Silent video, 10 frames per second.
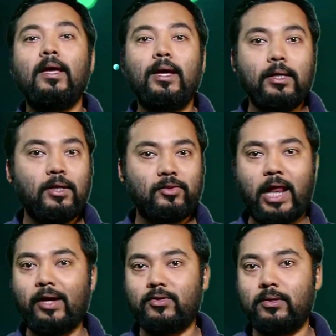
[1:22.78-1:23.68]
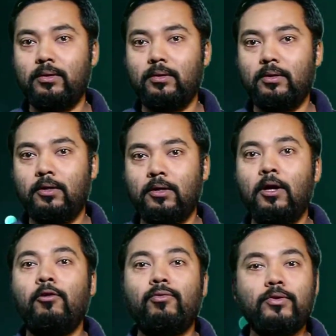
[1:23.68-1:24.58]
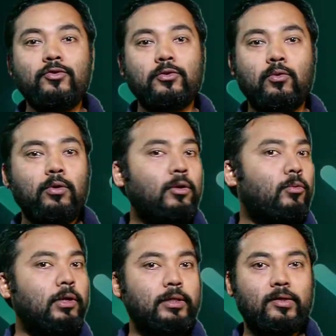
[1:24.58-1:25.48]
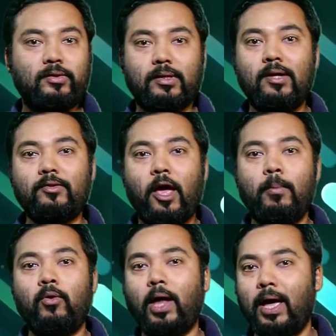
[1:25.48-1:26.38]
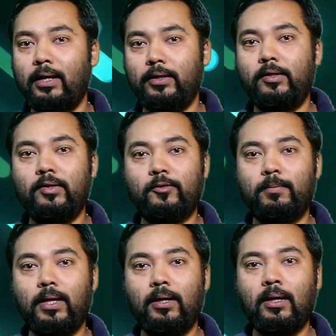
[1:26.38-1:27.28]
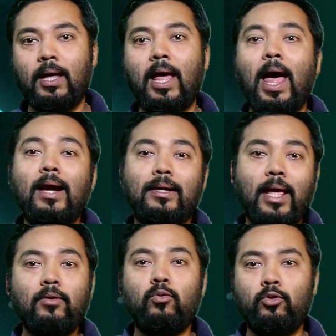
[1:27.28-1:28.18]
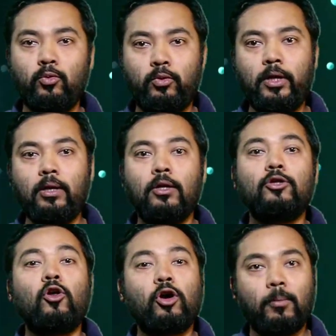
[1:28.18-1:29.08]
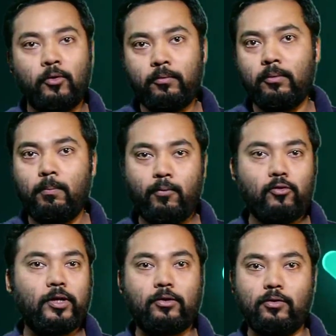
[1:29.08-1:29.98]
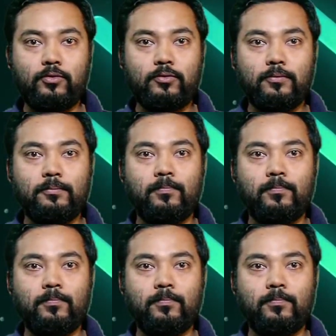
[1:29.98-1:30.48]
In this lecture, first we will discuss about LED display and then we will talk about projectors.